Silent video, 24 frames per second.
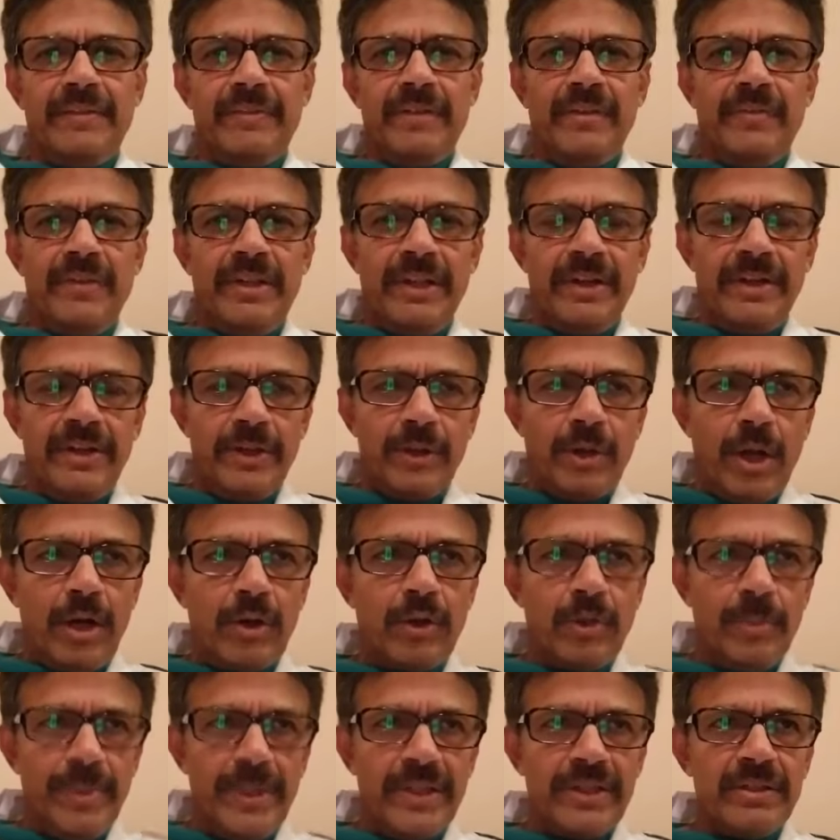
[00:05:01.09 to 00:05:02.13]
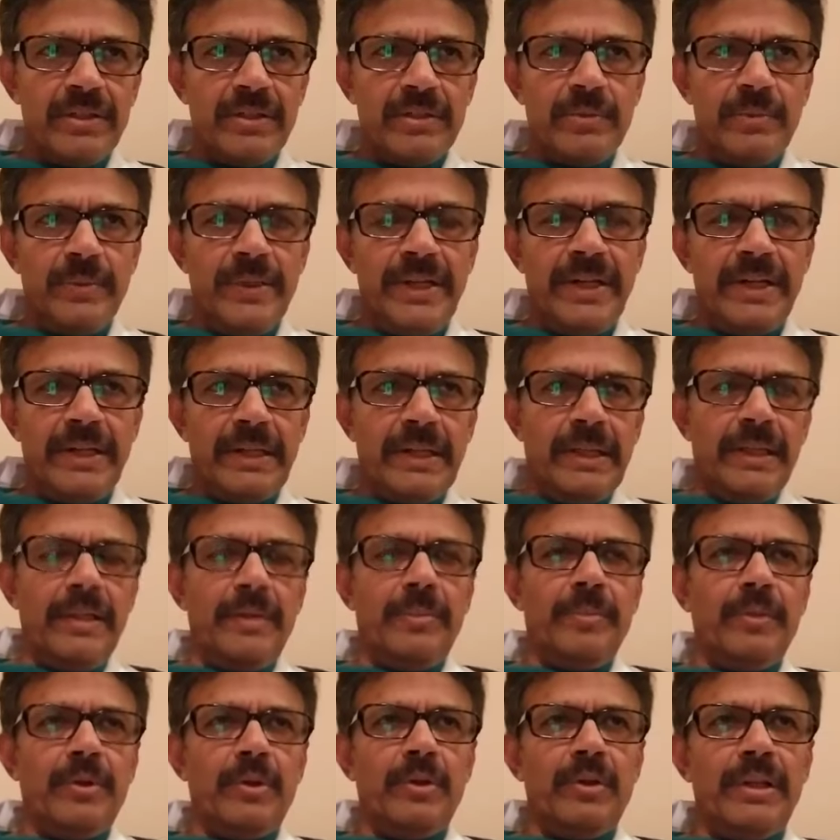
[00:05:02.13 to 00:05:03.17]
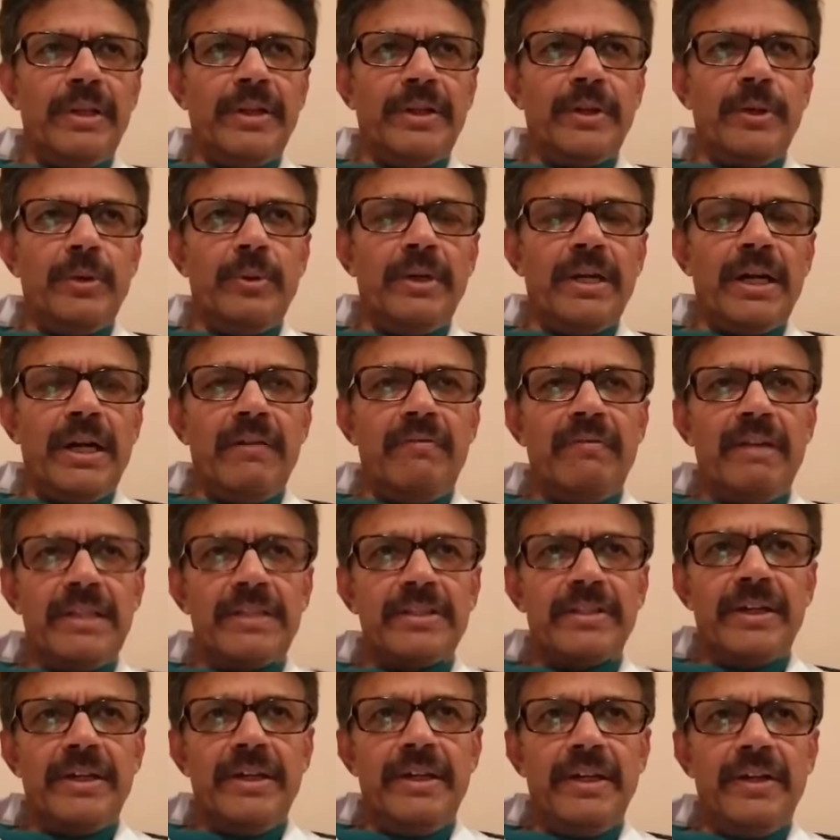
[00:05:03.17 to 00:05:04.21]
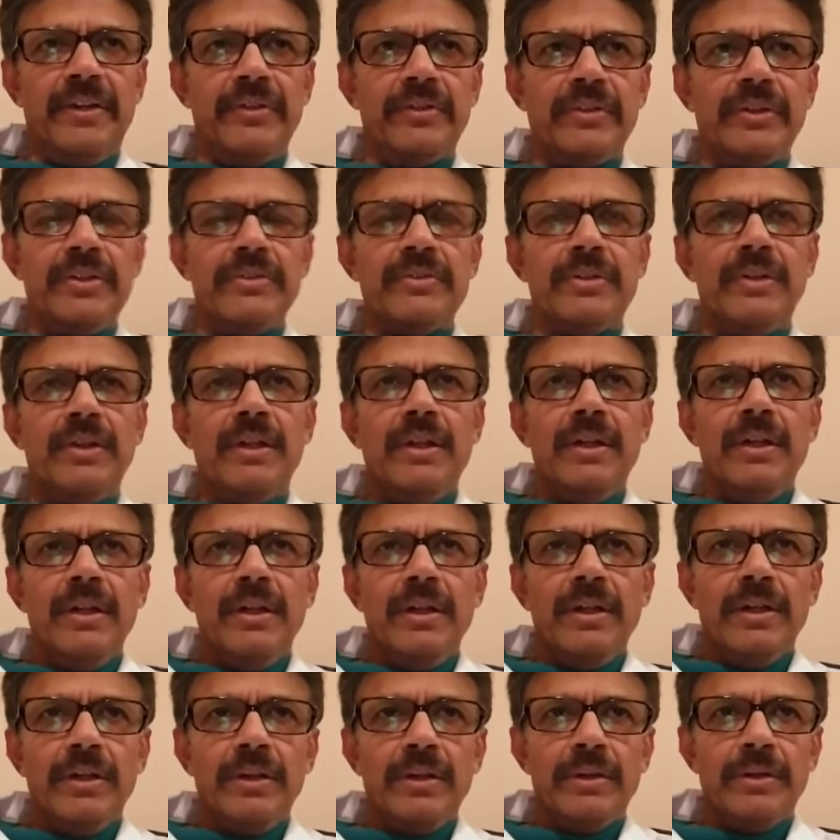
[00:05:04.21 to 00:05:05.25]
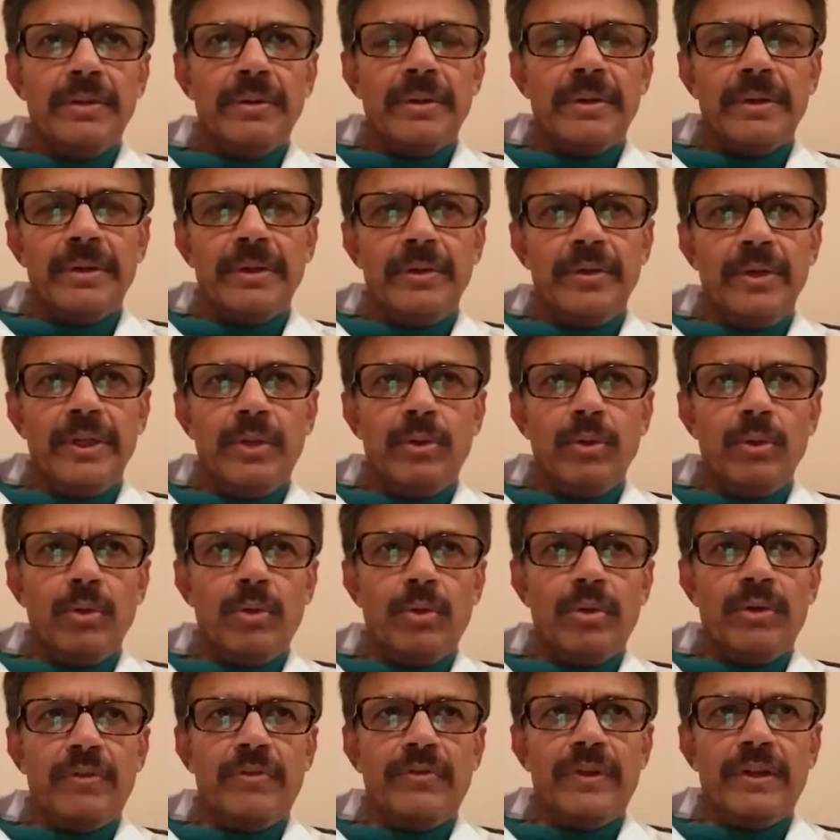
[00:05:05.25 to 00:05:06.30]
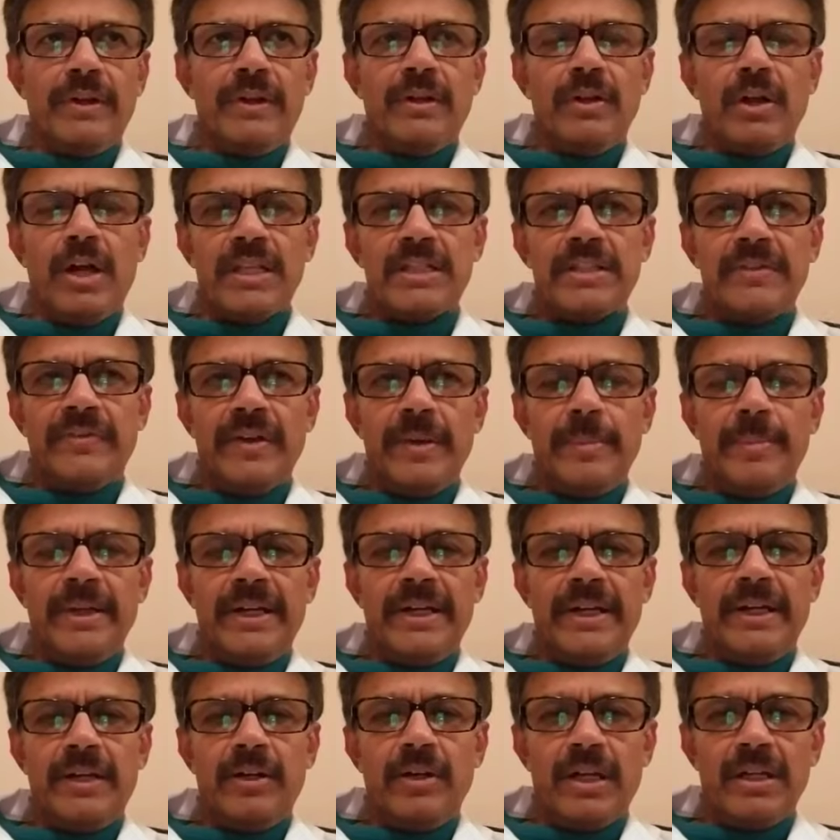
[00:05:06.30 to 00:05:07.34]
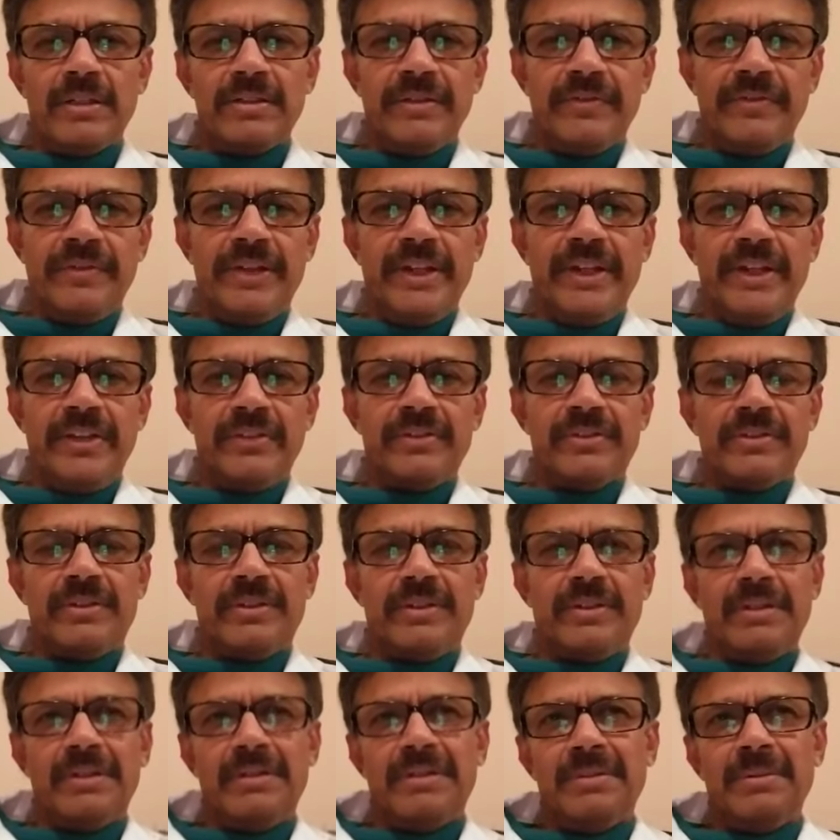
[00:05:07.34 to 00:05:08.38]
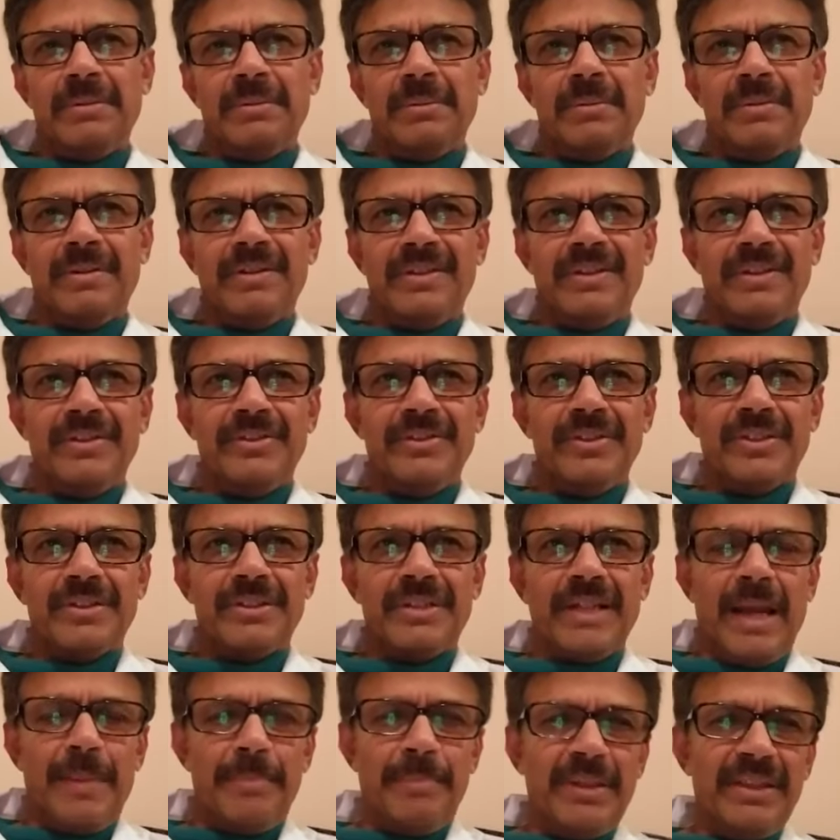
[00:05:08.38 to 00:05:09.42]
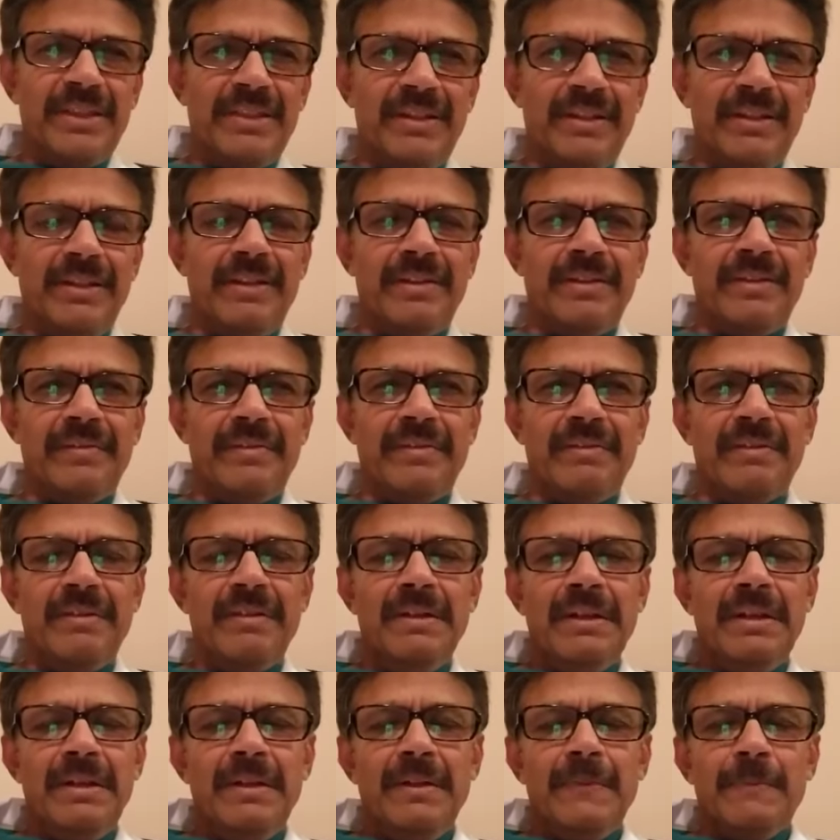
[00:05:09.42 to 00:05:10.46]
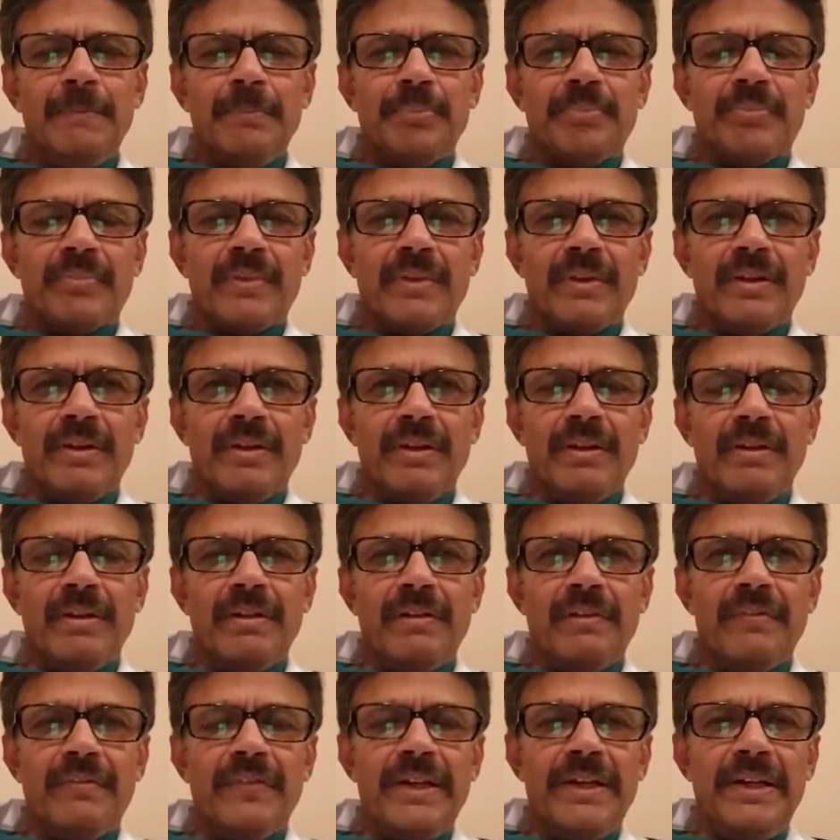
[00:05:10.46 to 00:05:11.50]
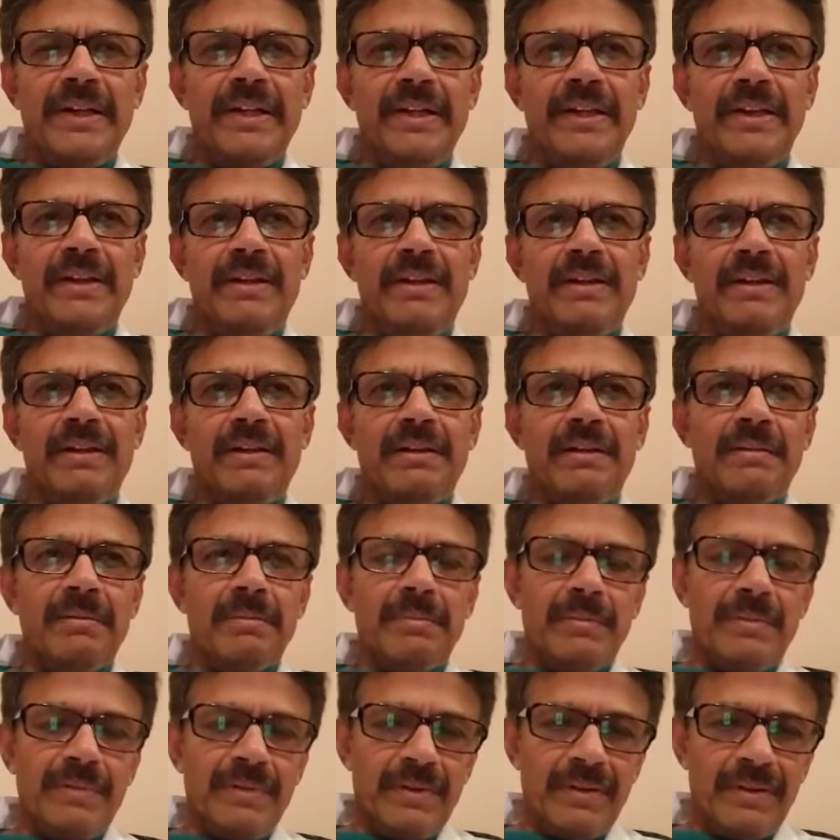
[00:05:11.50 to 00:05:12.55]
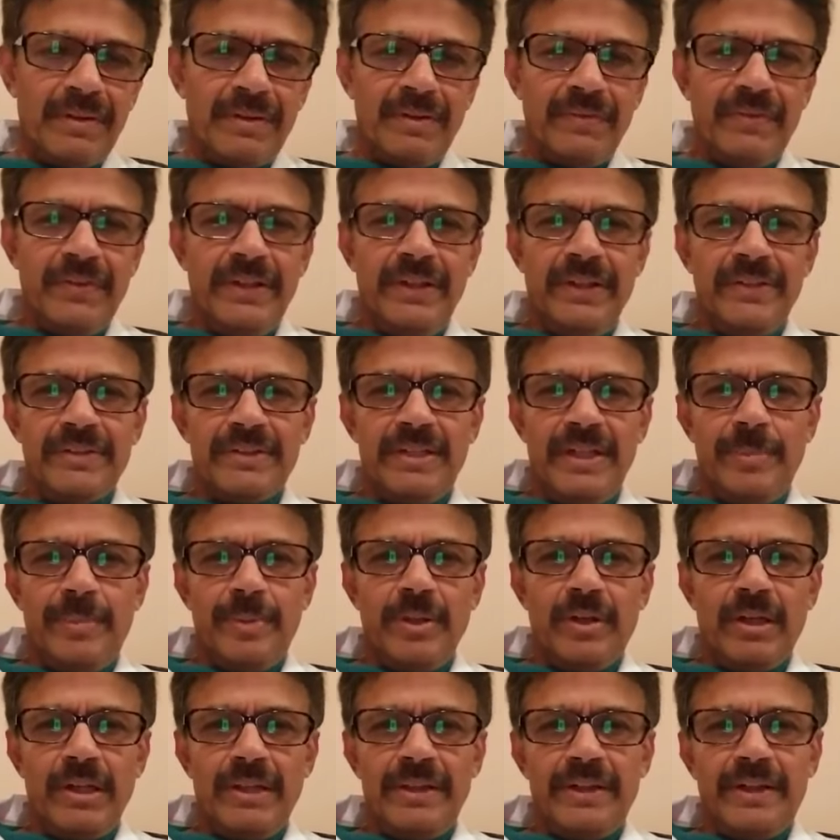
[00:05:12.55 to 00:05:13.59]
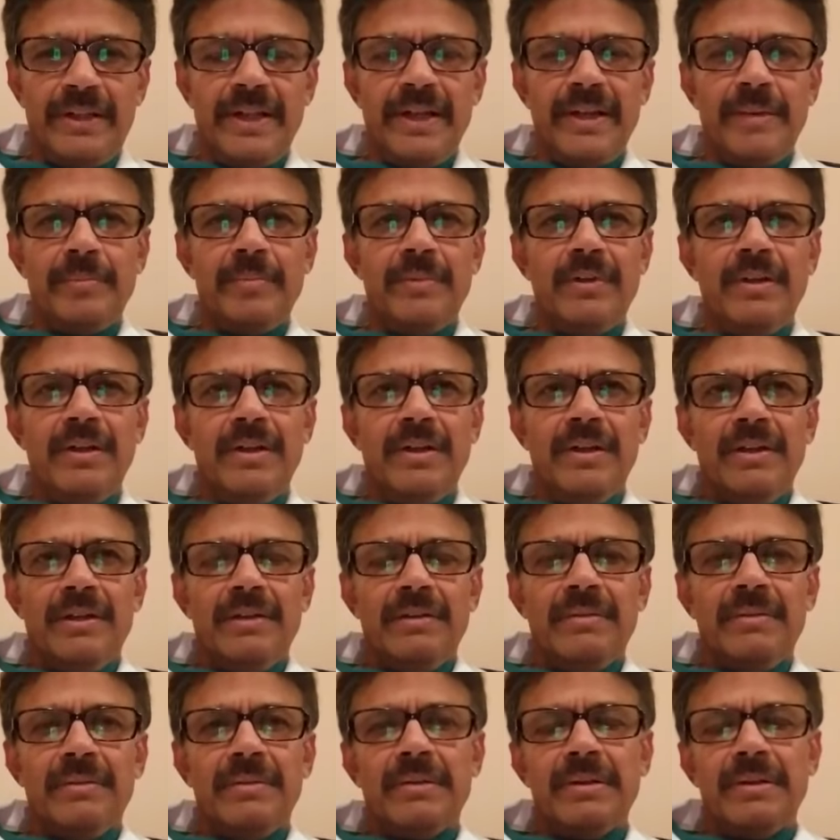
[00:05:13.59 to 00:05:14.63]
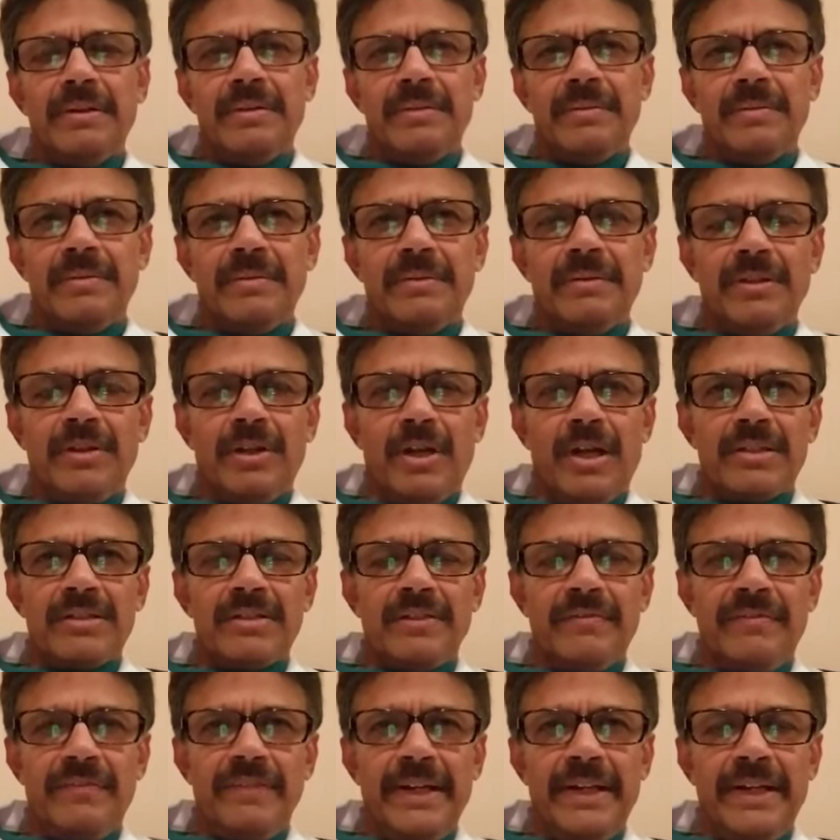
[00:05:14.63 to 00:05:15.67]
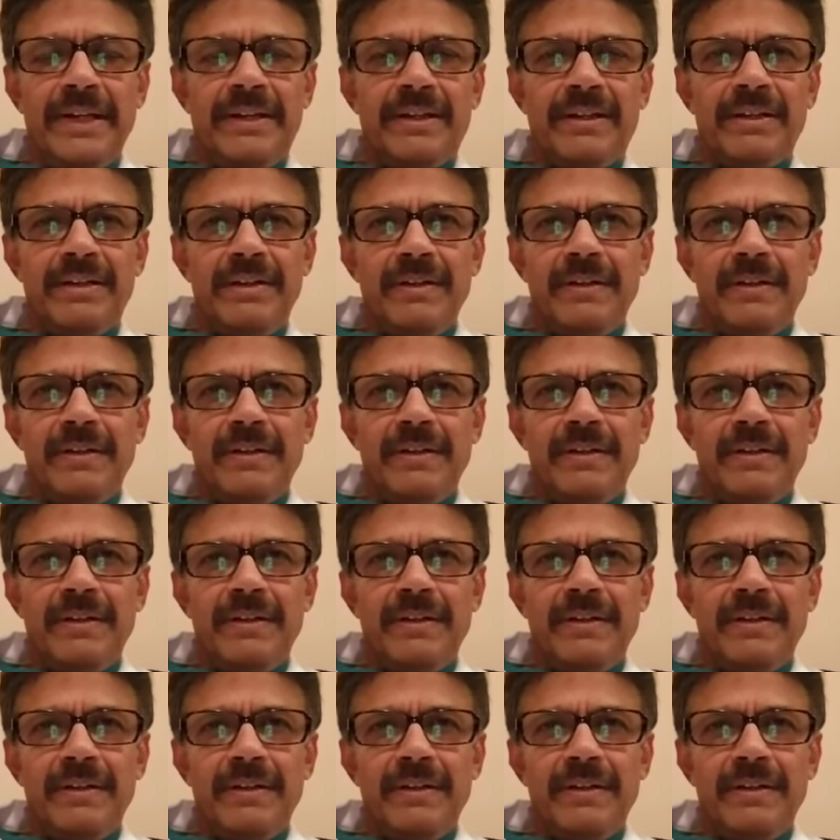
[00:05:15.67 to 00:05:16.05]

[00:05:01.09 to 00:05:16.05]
when we talk to patients, we tell them, advanced kidney disease, you need to look out for loss of appetite, loss of taste, just apathy, fatigue, feeling sleepy all the time, loss of weight,